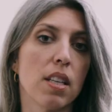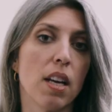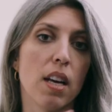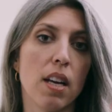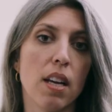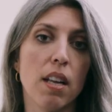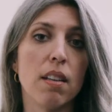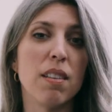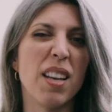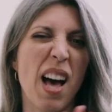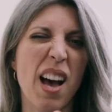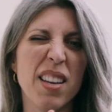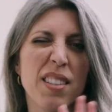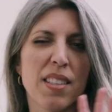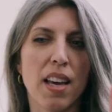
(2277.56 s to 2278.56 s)

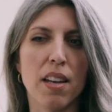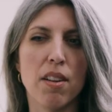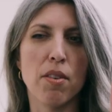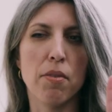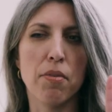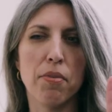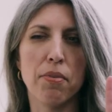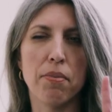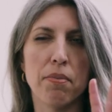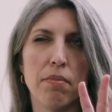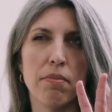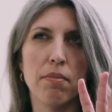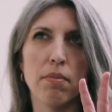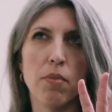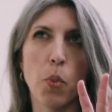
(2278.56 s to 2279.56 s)
light, kind of,
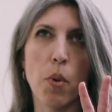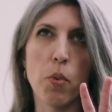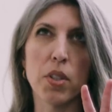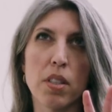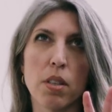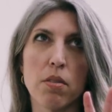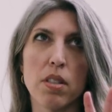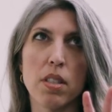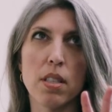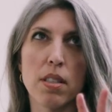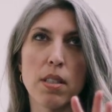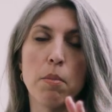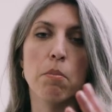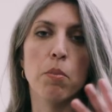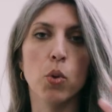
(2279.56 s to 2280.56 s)
we want a
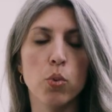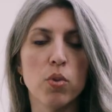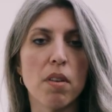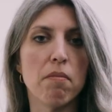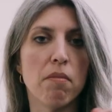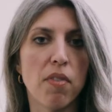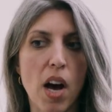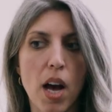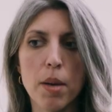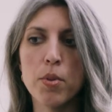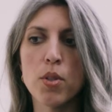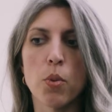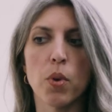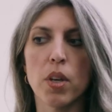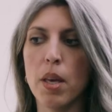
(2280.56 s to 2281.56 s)
consistent mood and vibe, so we're